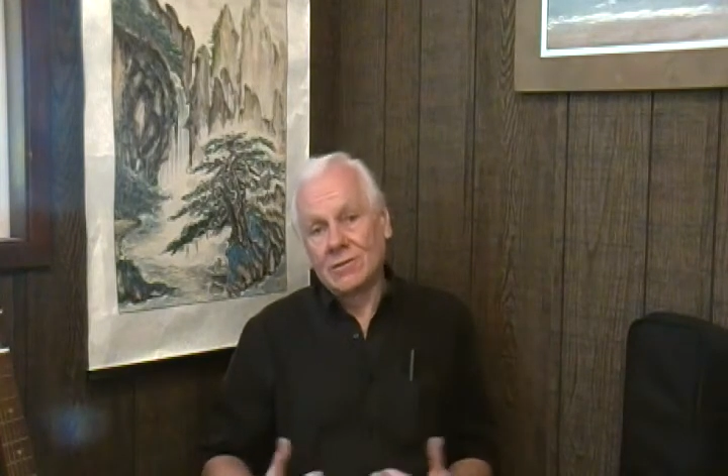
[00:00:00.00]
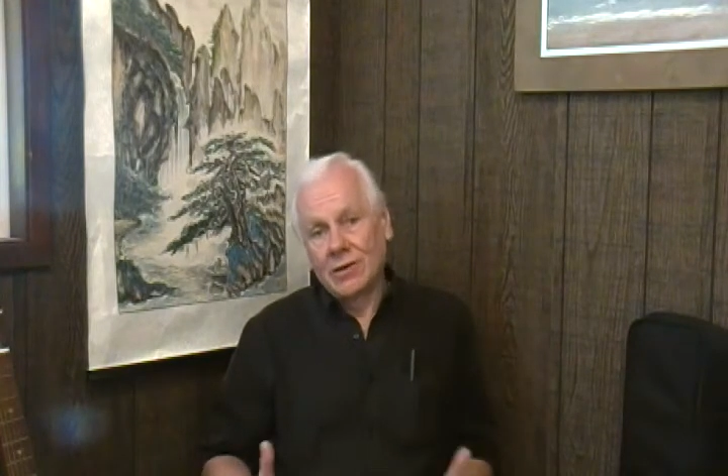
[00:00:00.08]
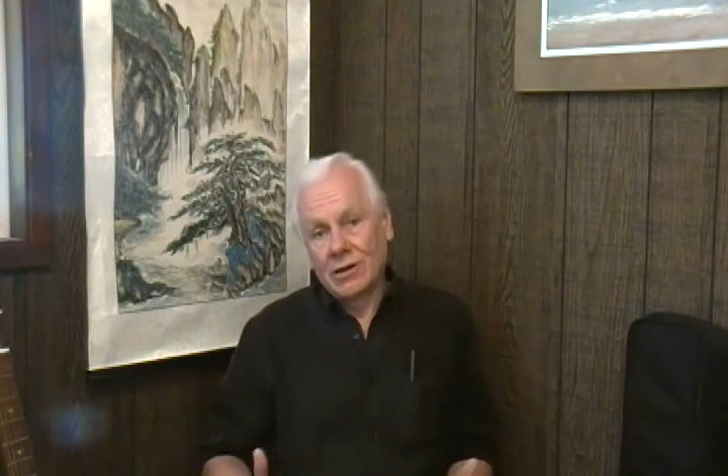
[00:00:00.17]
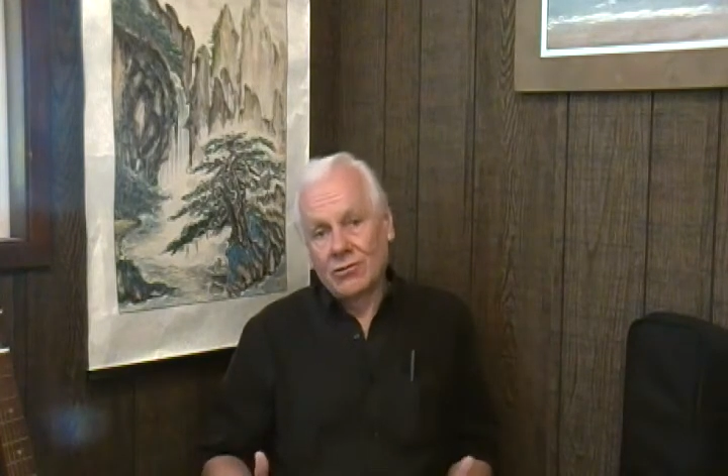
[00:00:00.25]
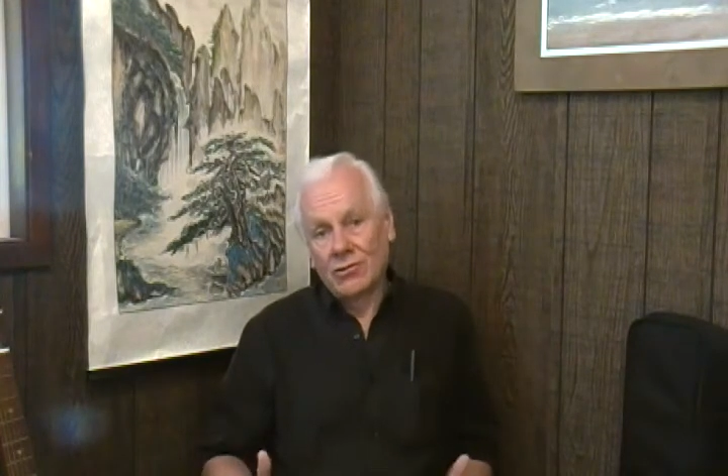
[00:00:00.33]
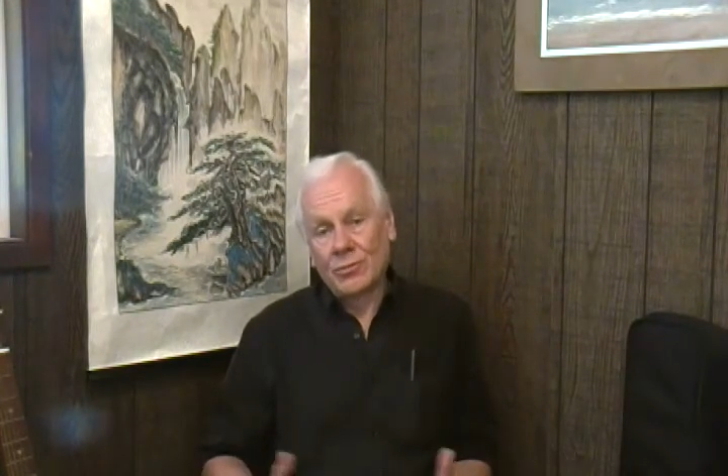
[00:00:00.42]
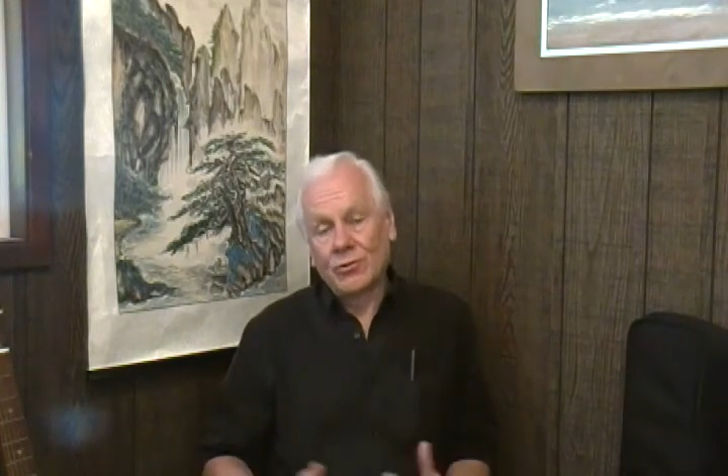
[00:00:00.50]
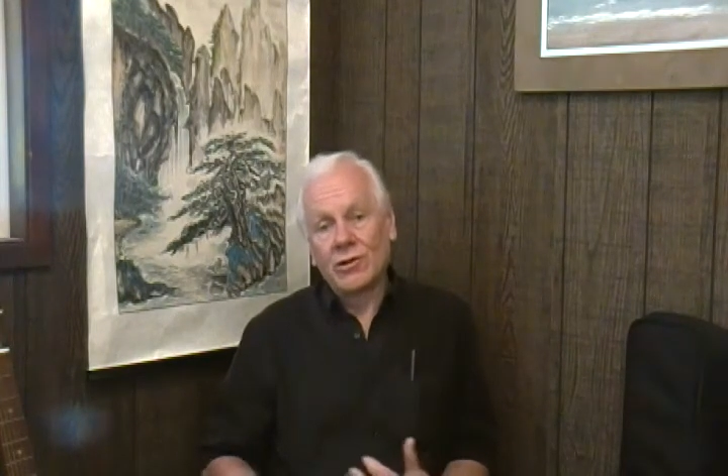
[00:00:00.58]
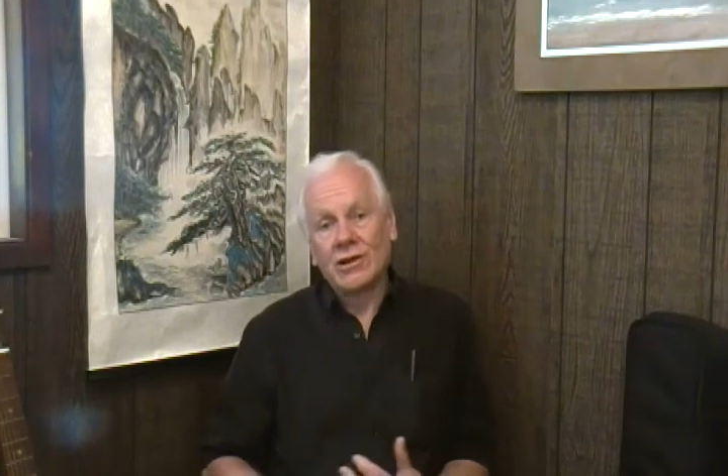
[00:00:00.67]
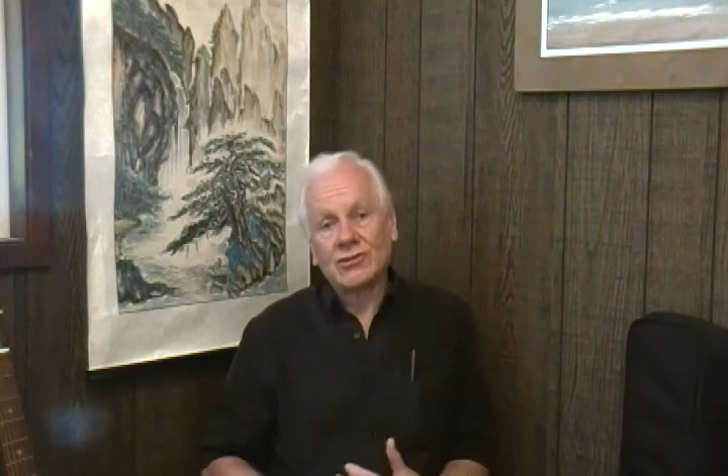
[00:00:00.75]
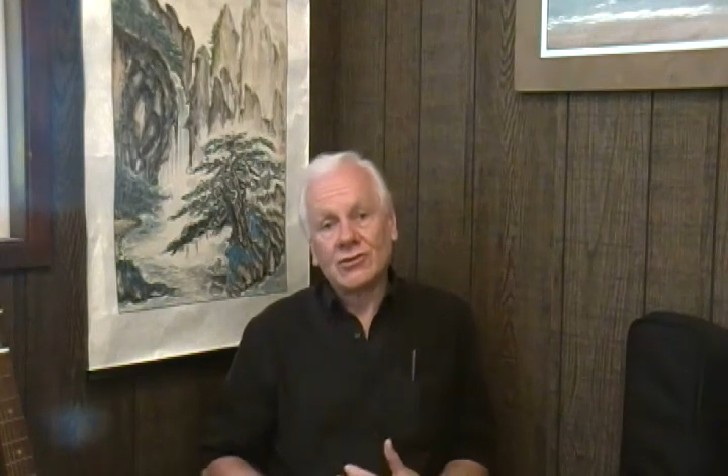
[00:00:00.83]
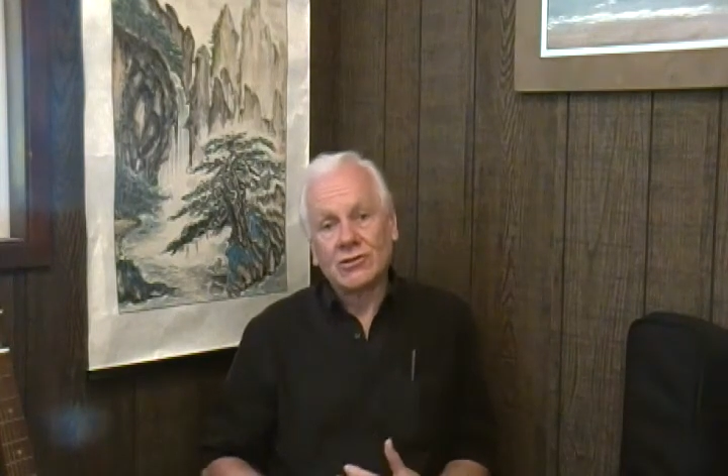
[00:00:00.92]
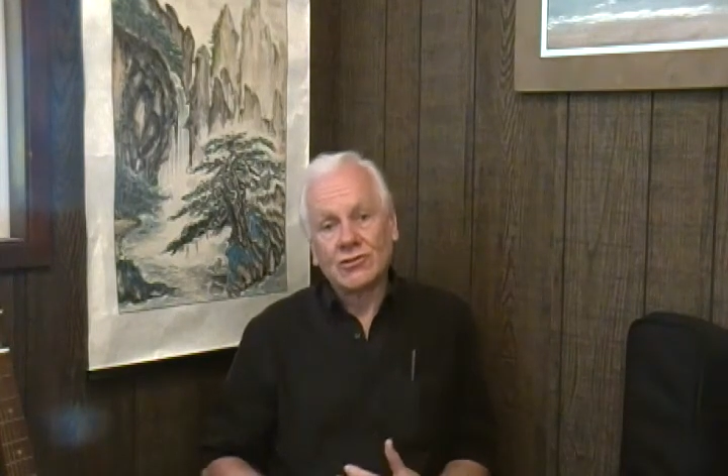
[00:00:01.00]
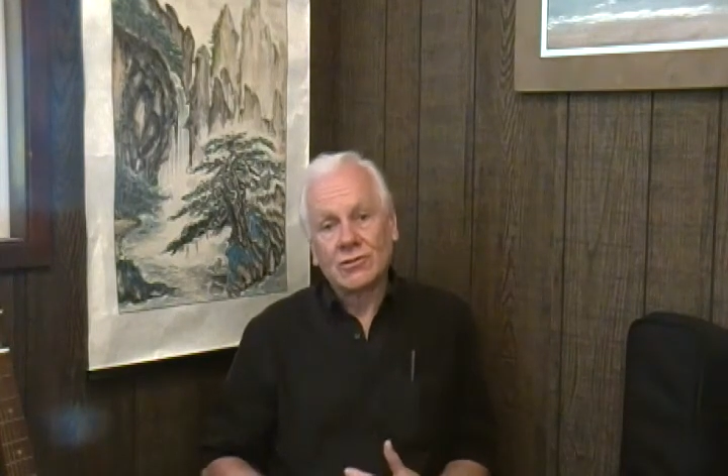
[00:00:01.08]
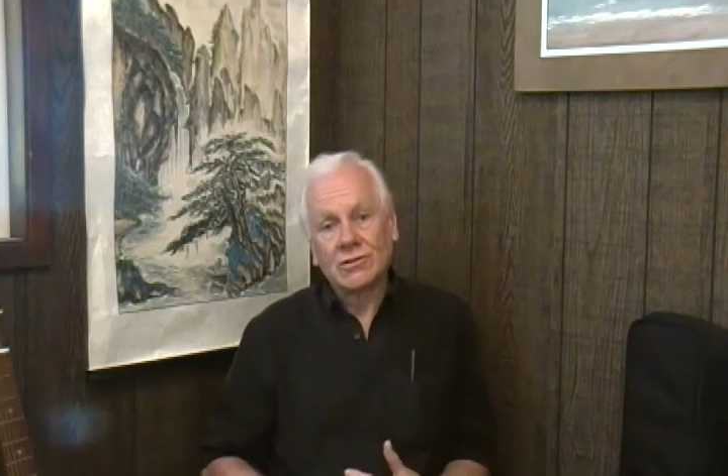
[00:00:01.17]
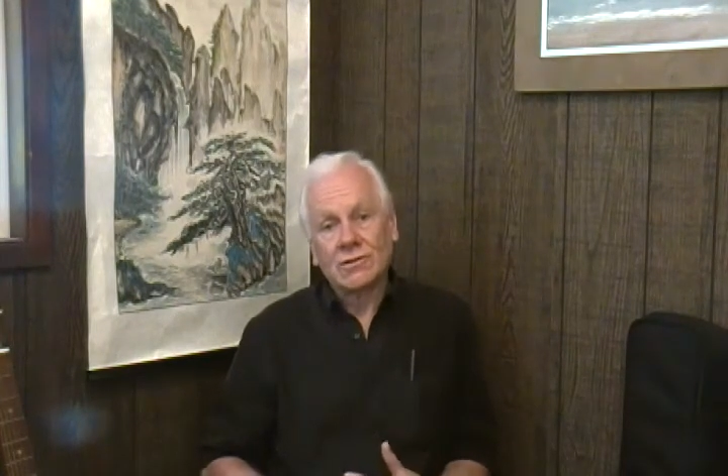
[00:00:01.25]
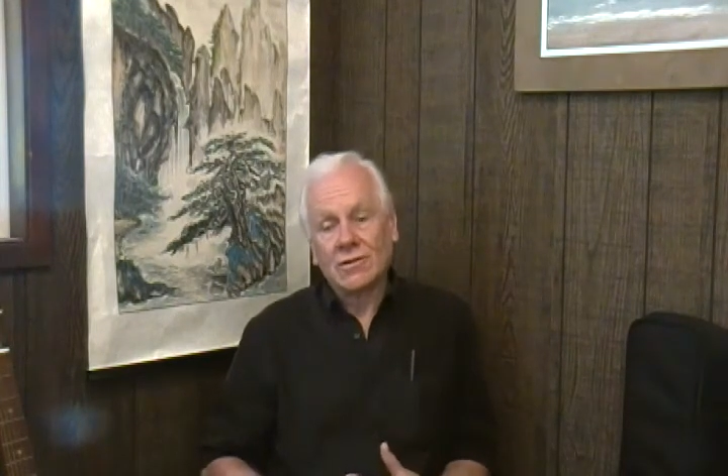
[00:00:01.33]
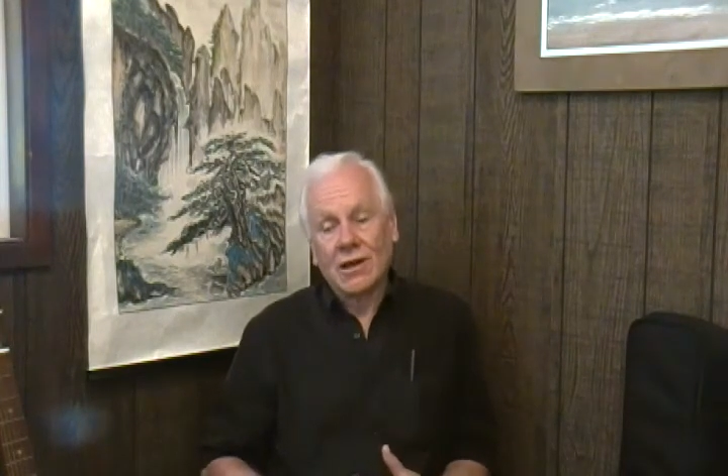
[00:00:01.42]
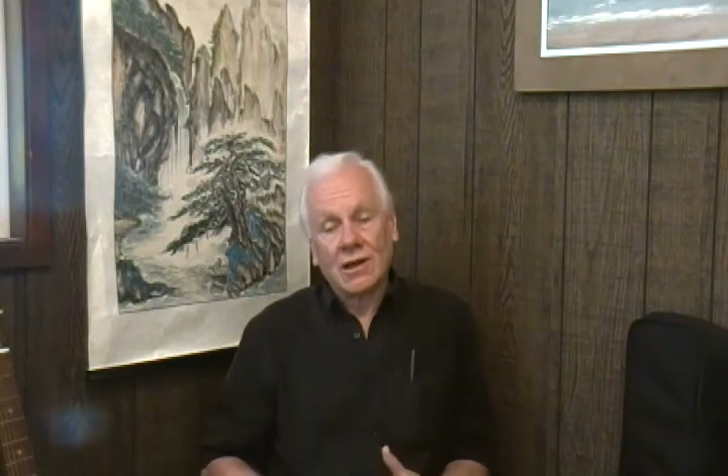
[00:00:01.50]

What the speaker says: big corporations,